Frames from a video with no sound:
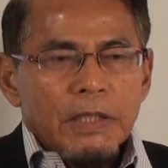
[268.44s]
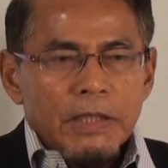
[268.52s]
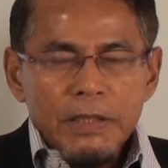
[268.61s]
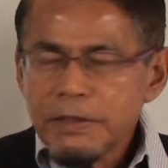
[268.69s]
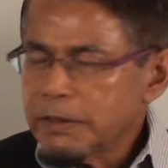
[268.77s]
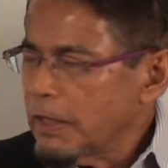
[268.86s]

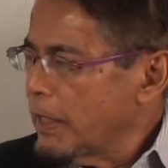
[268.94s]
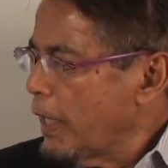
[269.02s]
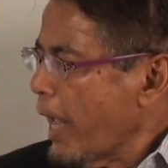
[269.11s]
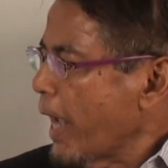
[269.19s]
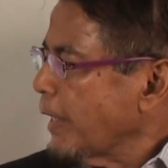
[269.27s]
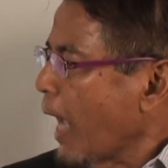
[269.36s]
is
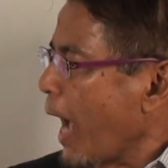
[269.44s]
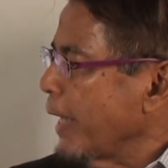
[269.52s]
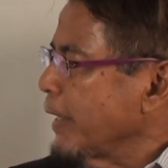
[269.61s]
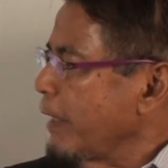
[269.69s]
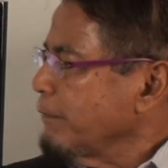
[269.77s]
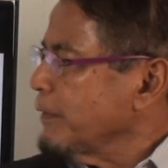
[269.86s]
at a
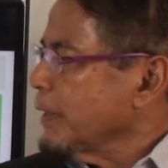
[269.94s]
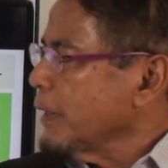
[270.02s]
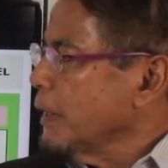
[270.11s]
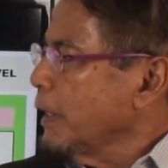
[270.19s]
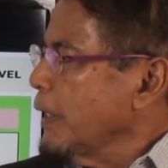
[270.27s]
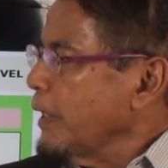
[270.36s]
higher
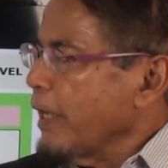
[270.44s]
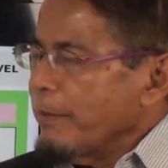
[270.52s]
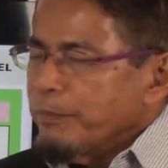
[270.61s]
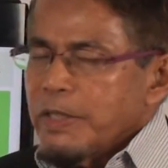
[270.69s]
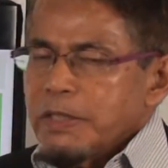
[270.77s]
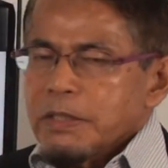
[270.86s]
level. That
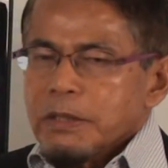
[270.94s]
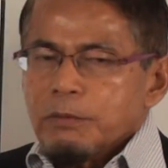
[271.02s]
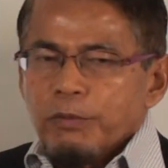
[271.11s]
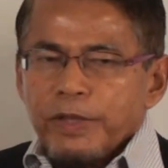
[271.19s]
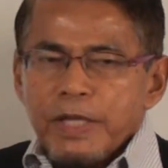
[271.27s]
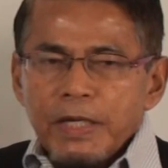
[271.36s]
means
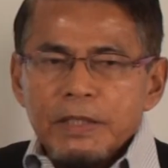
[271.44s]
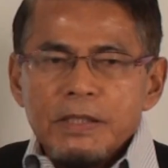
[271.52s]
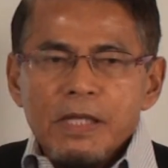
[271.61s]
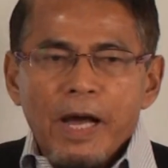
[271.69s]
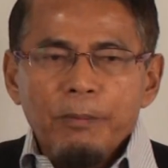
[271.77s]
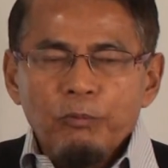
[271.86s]
within
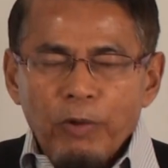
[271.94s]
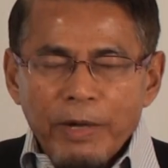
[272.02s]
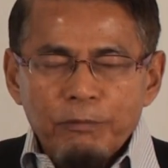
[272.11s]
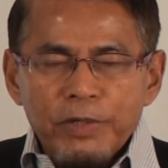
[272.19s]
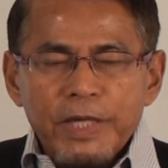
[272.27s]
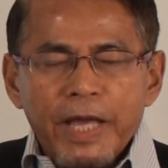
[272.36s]
Islam,
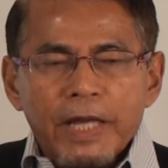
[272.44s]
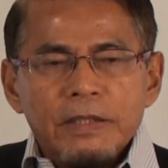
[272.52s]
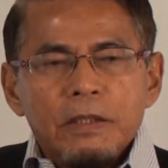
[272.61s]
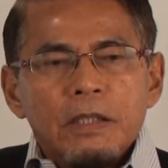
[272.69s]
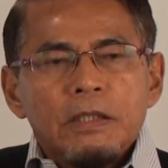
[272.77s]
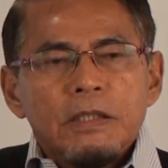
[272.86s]
when we
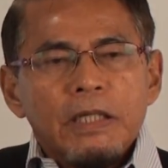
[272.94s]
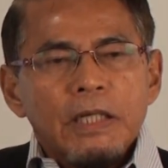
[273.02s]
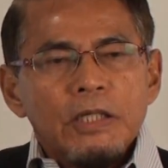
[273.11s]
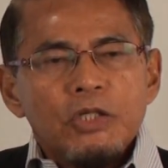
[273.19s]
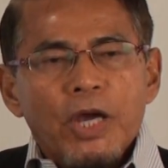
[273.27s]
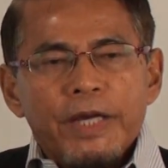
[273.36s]
can
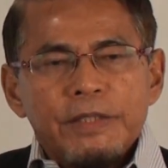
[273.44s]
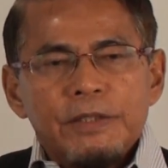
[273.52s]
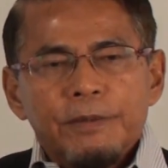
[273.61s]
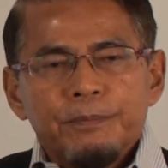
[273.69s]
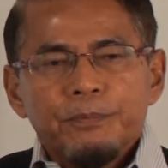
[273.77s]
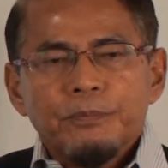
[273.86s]

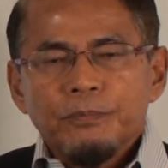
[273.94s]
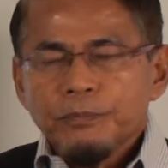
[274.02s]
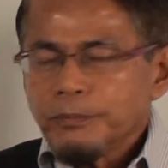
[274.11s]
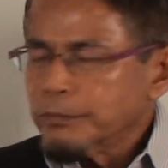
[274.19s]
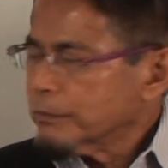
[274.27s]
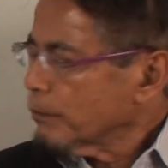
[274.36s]
synergize
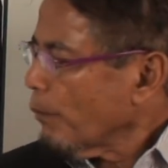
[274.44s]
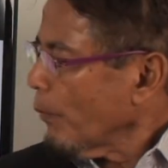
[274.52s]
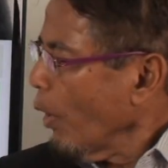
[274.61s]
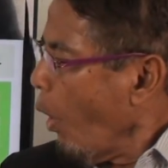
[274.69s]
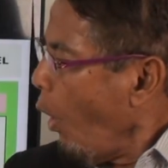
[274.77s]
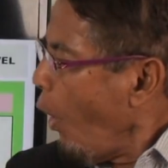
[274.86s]

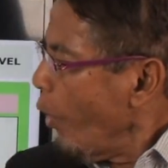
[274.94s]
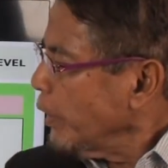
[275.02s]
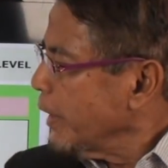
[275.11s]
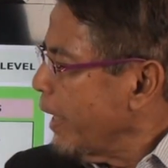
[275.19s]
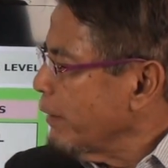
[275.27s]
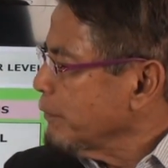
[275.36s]
all
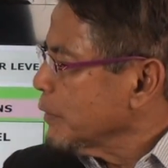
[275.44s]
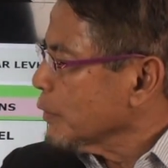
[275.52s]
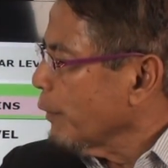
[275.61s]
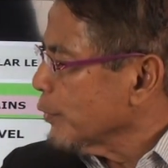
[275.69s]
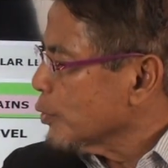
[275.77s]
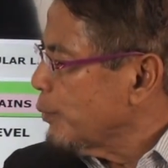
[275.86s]
the levels
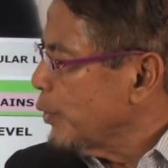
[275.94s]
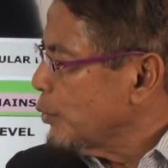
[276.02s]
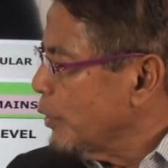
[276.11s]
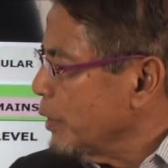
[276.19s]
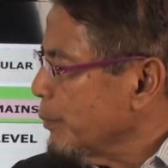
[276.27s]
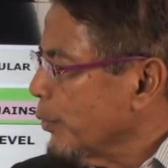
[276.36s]
of our
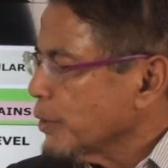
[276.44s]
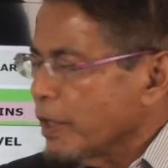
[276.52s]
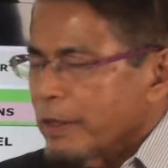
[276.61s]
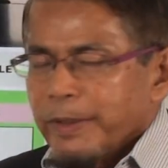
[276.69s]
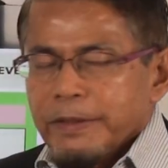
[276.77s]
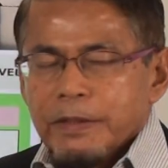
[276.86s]
spiritual,
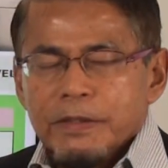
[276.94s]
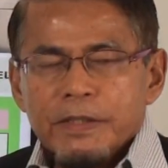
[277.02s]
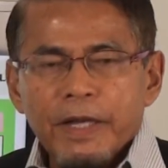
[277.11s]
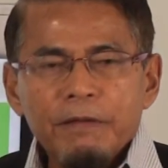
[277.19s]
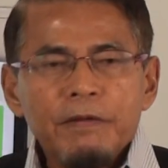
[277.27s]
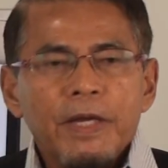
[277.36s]
emotional and mental
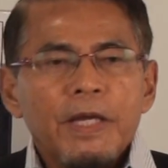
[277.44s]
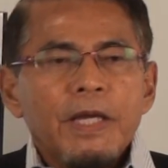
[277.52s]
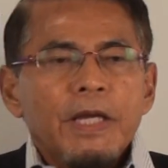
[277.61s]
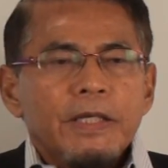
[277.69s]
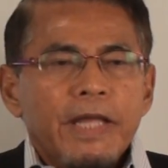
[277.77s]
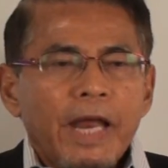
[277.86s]
self,
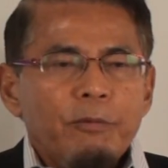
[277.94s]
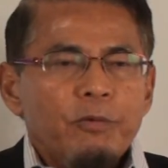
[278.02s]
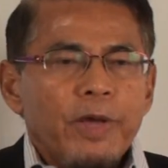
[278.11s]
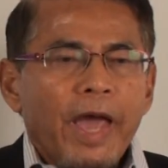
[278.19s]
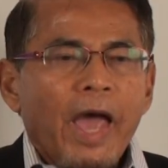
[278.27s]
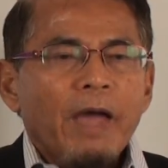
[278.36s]
then
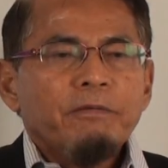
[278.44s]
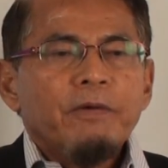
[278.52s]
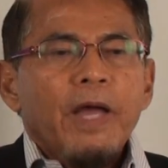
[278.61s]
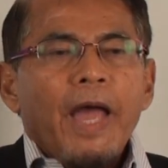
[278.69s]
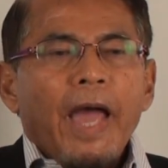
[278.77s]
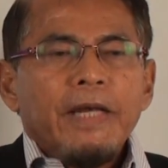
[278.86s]
we have
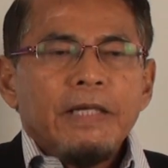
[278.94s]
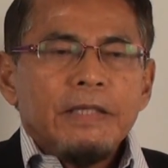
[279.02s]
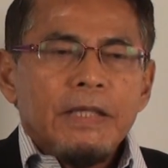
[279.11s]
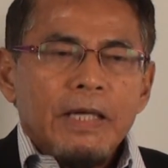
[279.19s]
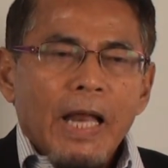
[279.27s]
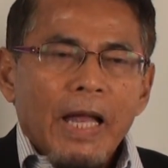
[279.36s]
an
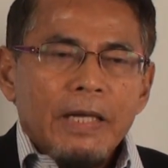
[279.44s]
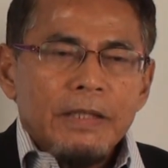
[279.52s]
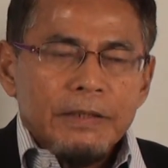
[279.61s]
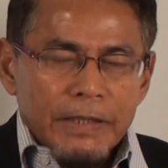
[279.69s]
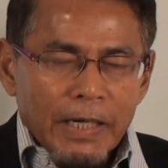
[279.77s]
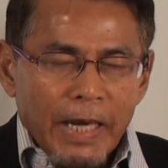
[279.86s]

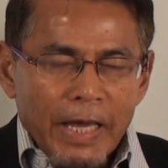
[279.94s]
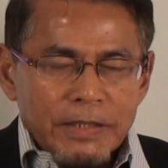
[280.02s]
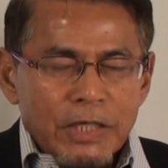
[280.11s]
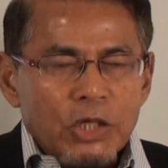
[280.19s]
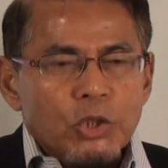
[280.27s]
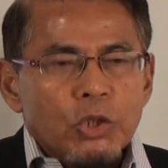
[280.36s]

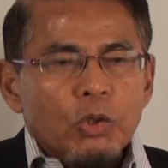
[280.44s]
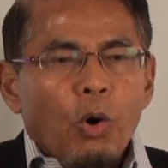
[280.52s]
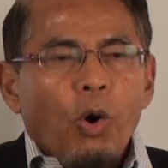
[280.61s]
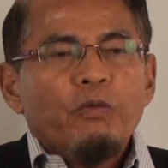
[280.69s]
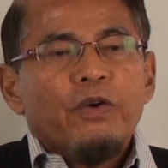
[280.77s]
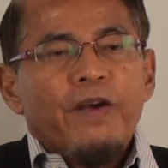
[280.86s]
internalization
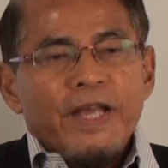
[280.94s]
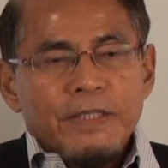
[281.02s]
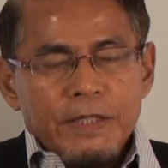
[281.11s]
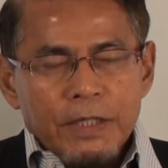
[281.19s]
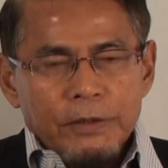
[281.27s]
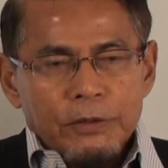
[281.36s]
of a
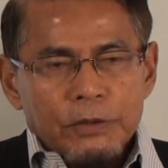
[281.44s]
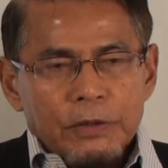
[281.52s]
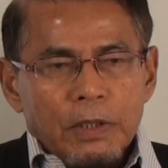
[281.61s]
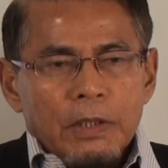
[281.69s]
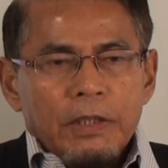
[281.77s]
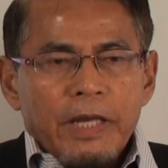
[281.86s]
resonance.
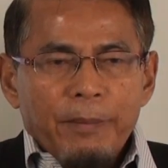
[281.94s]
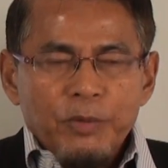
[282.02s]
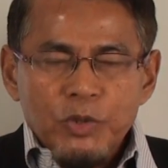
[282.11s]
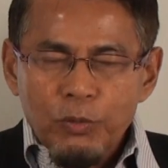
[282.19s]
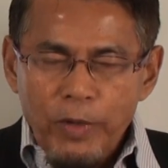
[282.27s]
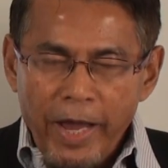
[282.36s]
That
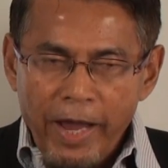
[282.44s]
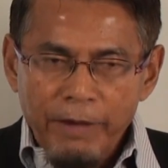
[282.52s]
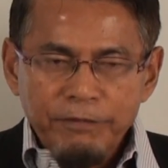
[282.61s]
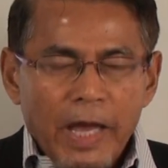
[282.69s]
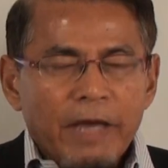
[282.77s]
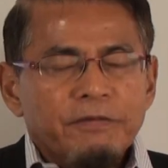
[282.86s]
means
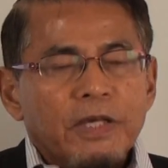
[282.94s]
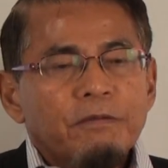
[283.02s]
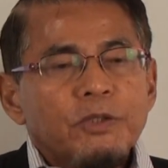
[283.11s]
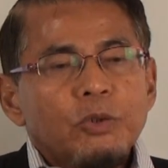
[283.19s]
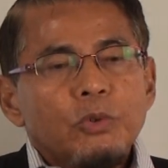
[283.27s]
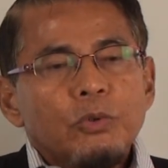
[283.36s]
I've
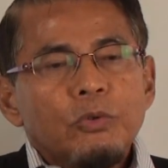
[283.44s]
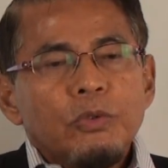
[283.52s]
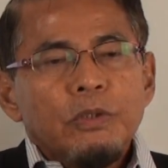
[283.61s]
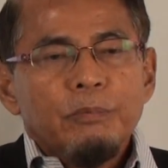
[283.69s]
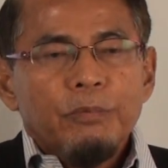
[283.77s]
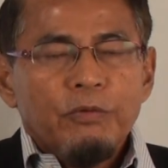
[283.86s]
given to
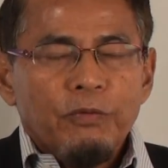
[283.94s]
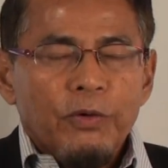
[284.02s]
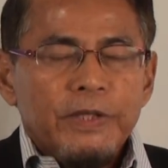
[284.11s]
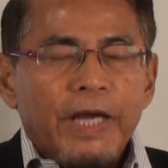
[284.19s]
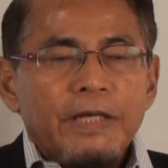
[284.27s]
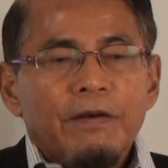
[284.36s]
you
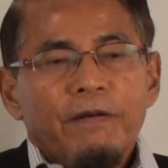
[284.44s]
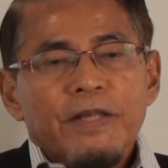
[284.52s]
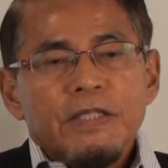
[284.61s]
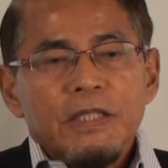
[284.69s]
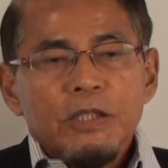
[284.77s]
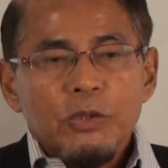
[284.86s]
before that the
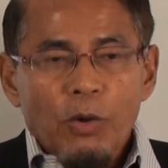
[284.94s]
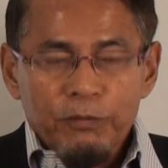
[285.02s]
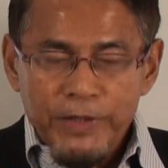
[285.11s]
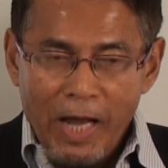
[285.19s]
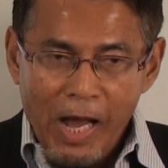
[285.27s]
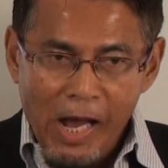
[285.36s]
resonance
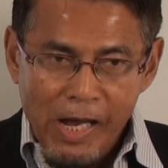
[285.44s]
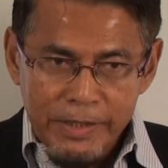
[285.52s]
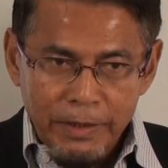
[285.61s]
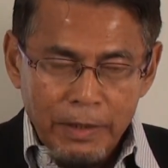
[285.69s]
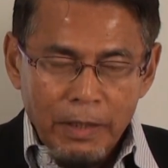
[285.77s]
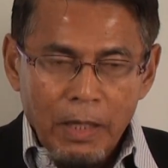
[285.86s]
of the heart,
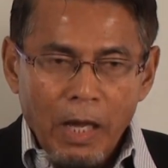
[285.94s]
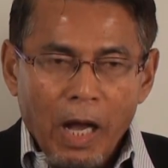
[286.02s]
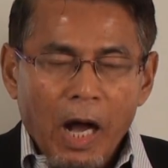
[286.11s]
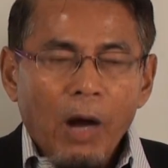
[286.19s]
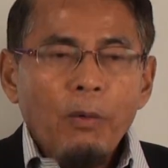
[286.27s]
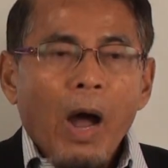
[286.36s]

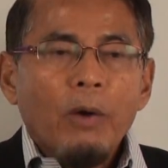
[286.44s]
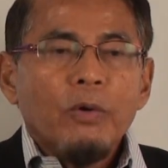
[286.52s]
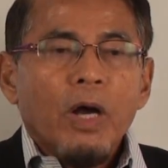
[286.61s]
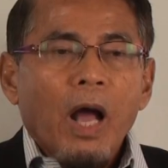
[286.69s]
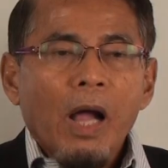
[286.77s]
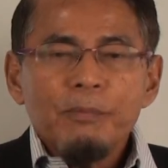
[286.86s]
how
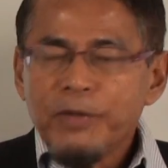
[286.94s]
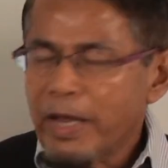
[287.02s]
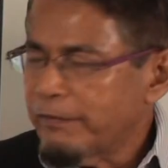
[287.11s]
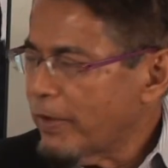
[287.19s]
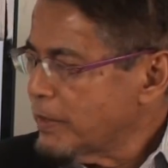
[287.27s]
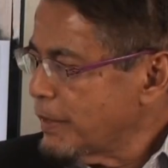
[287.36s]
our cup
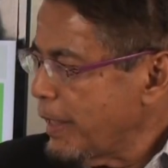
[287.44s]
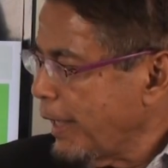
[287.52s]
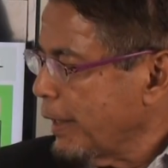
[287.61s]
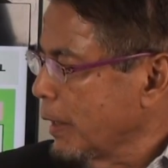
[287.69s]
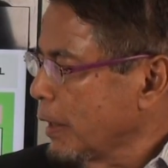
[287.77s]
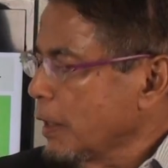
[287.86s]
can
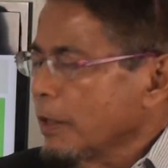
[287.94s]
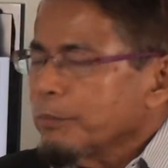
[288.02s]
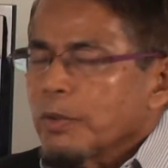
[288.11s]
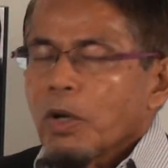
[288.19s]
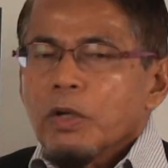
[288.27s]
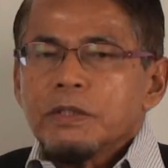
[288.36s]
resonate.
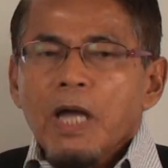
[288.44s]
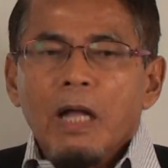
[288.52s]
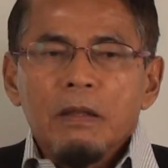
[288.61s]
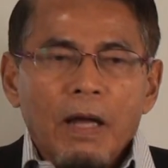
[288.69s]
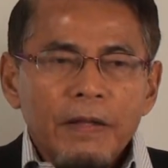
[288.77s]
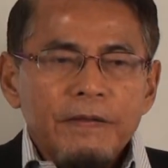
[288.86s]
Because
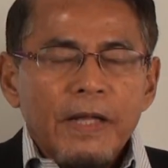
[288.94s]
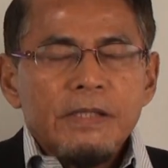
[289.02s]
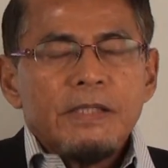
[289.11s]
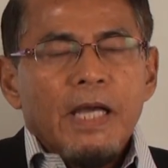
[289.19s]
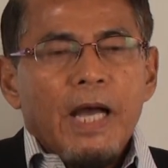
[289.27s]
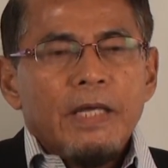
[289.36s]
Allah
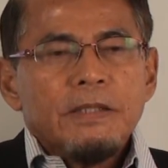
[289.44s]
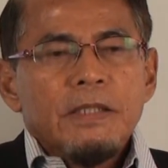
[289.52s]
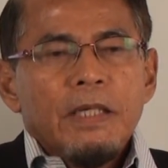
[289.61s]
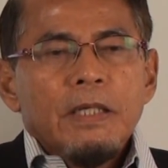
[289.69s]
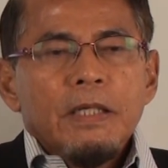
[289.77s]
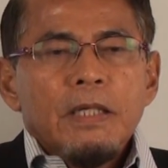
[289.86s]
tells us
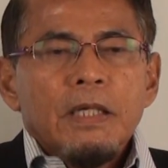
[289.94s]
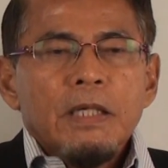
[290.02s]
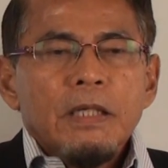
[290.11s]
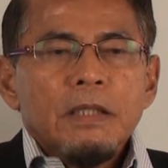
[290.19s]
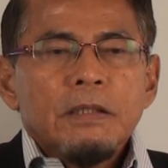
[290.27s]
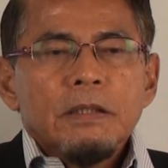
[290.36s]

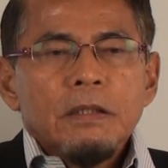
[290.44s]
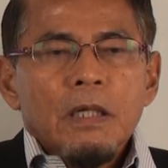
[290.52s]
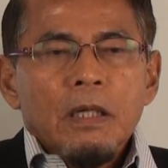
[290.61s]
He is